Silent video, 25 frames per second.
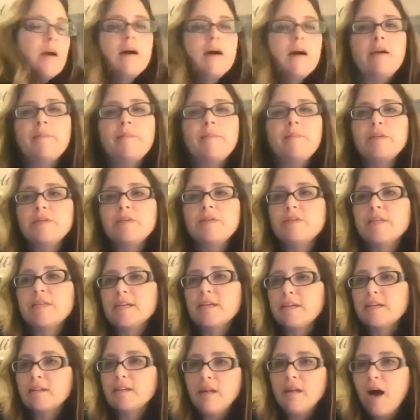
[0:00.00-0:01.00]
I've been using
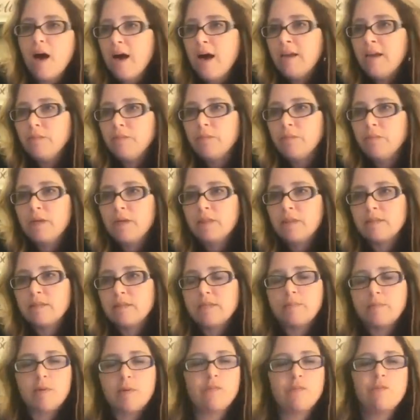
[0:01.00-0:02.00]
it a lot with
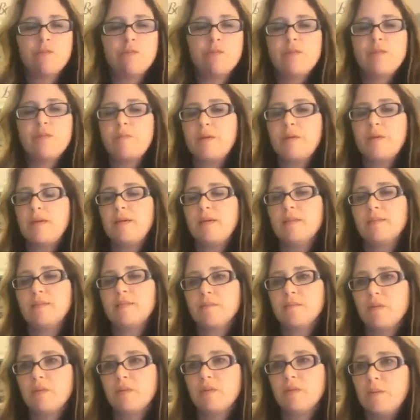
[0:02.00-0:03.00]
some other VPs,
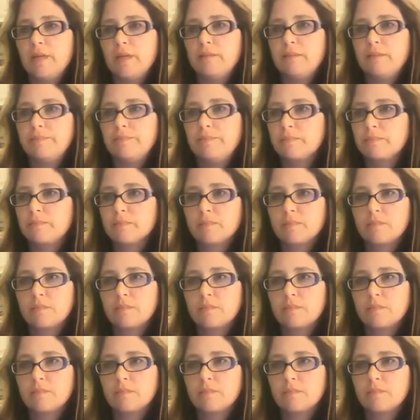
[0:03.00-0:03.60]
and we've been